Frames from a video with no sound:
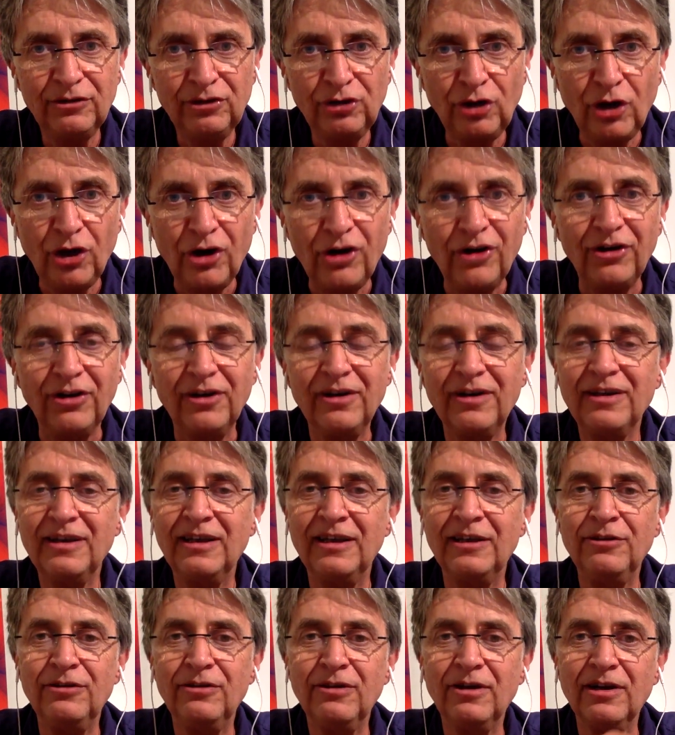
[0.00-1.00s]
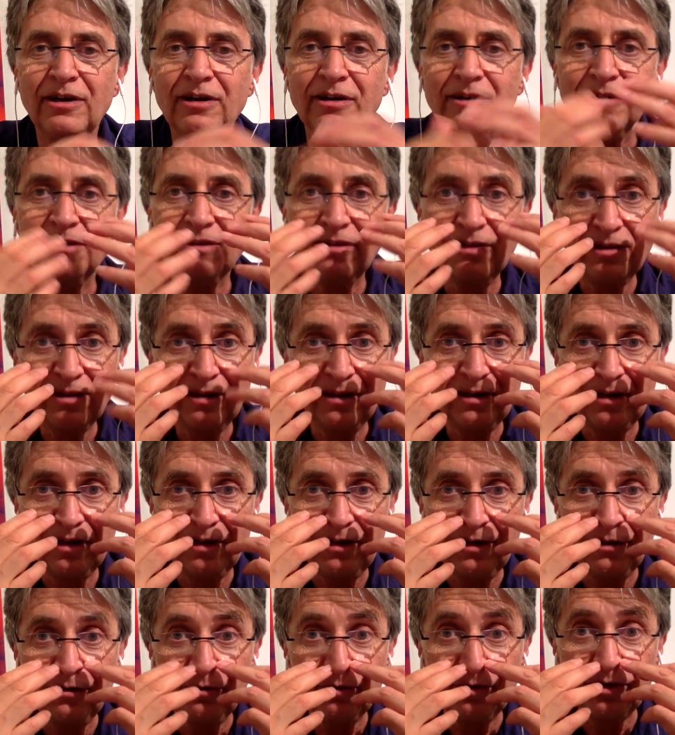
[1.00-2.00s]
tongue, in
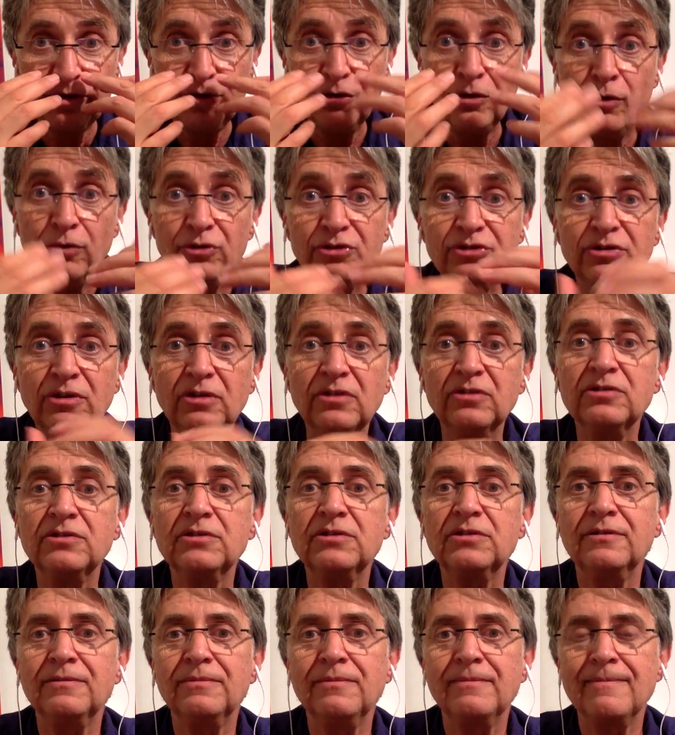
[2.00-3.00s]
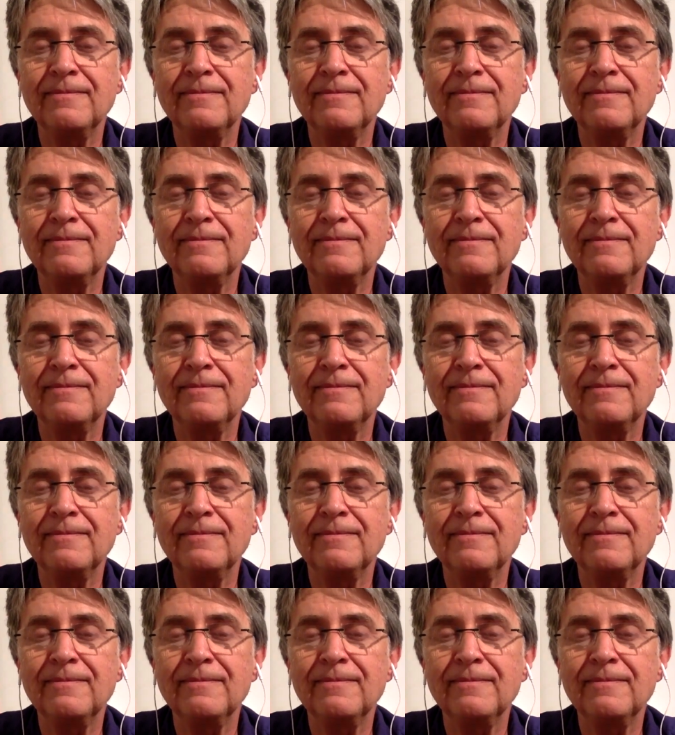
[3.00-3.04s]
your nostrils.